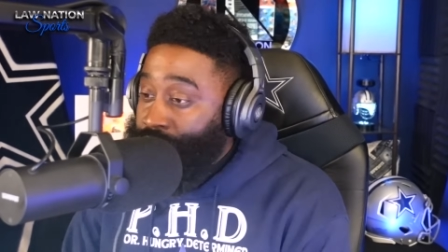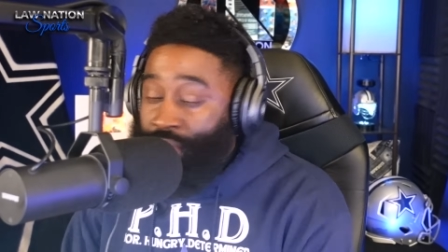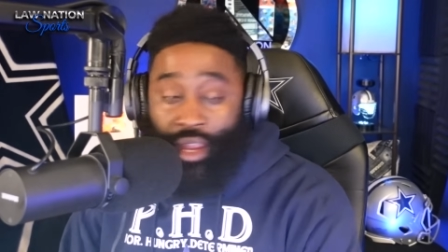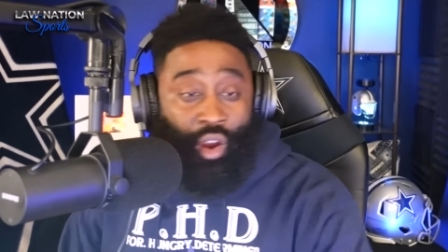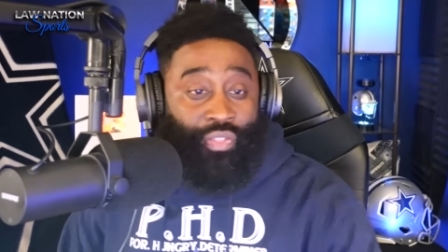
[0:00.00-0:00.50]

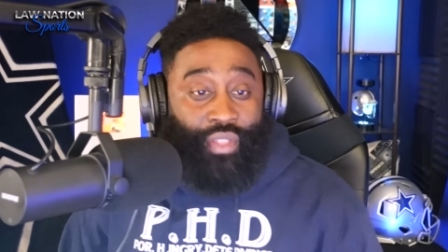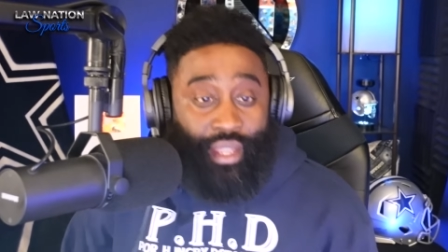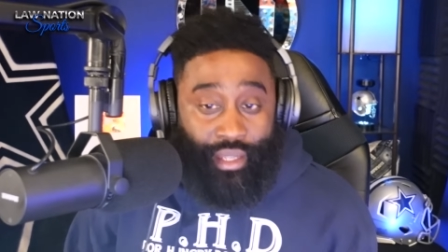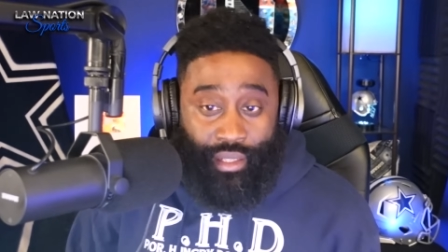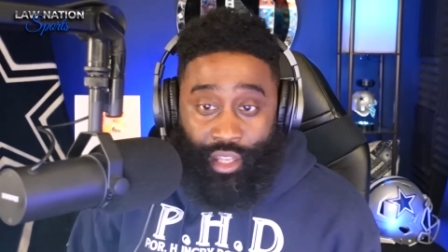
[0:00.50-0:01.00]
They are
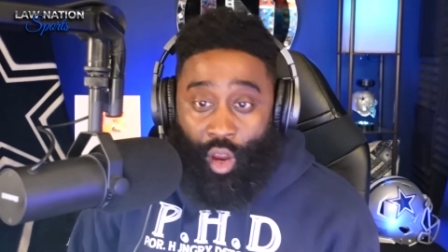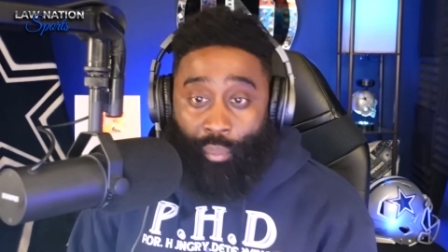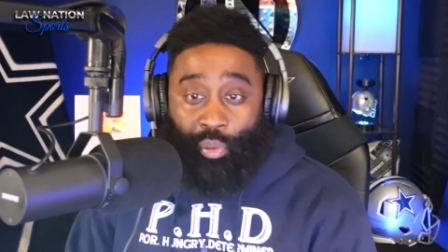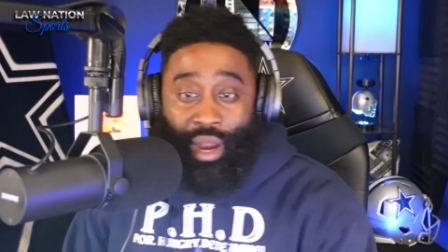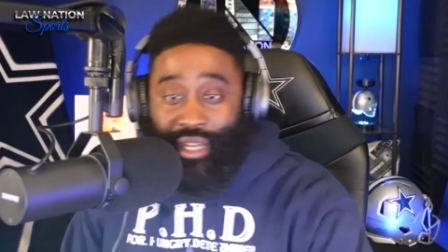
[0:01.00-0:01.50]
thinking, they are
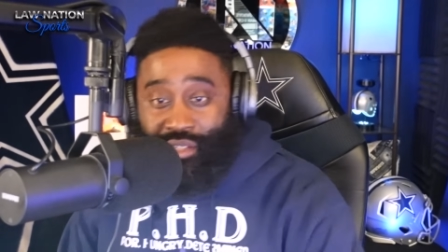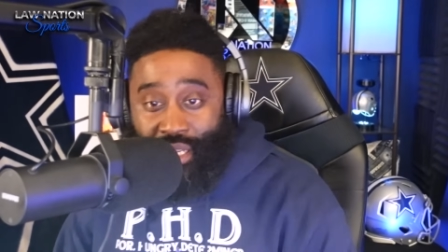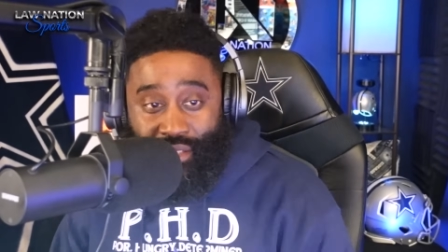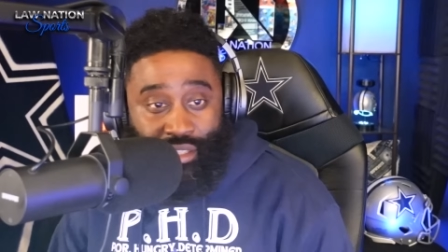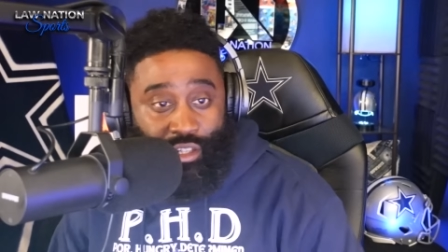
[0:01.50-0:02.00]

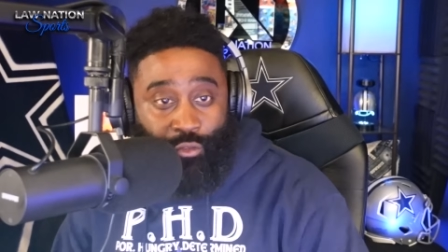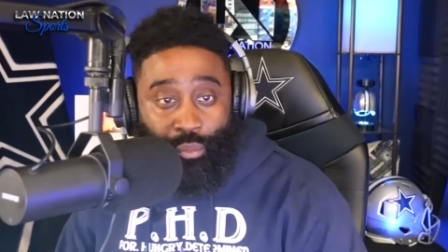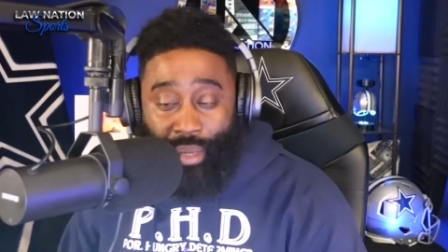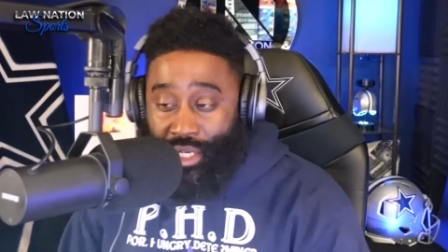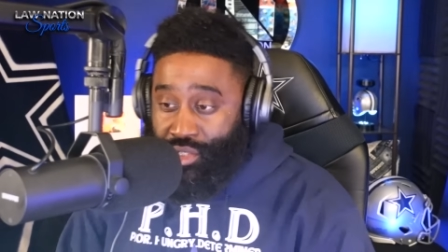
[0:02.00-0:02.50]
processing
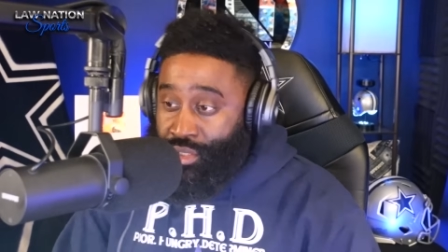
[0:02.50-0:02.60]
information.